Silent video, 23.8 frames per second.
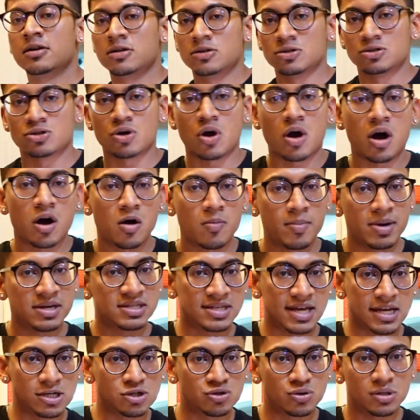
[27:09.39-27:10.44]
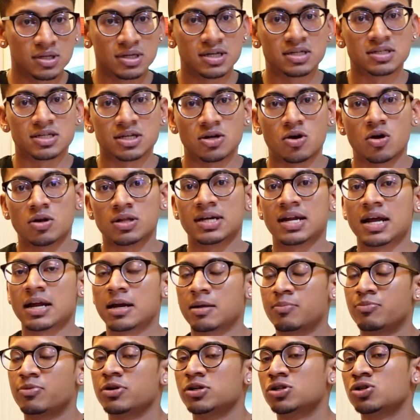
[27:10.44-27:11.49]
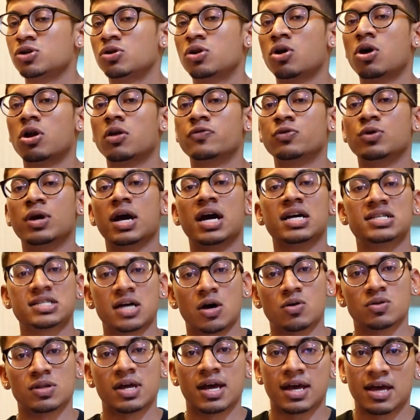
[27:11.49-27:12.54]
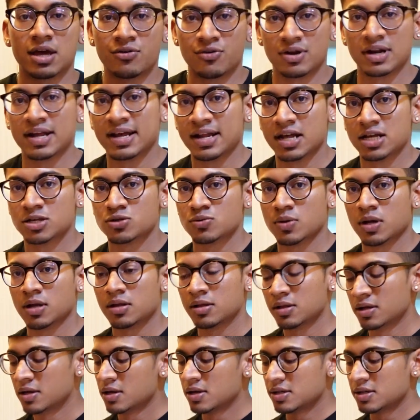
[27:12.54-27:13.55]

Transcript: You saw how my schedule is and all that, and I'm pretty sure a lot of you guys out there can relate as well.